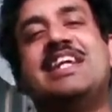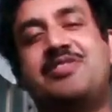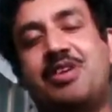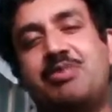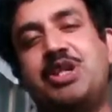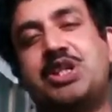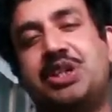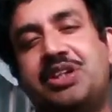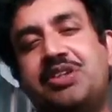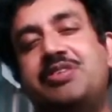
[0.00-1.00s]
information
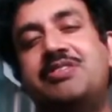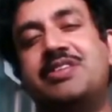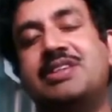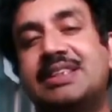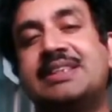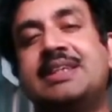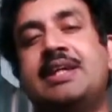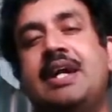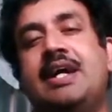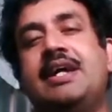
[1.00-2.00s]
in the universe
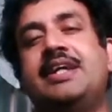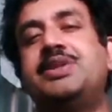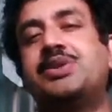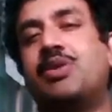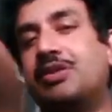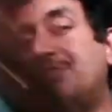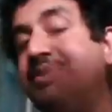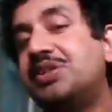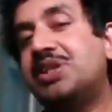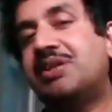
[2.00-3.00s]
into
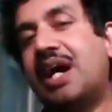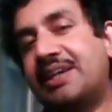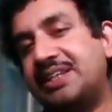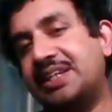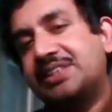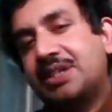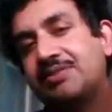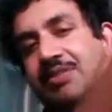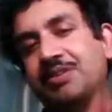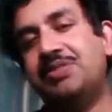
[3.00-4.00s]
confusion, architecture
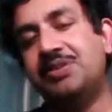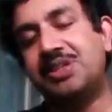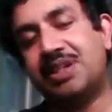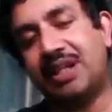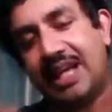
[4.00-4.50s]
of confusion,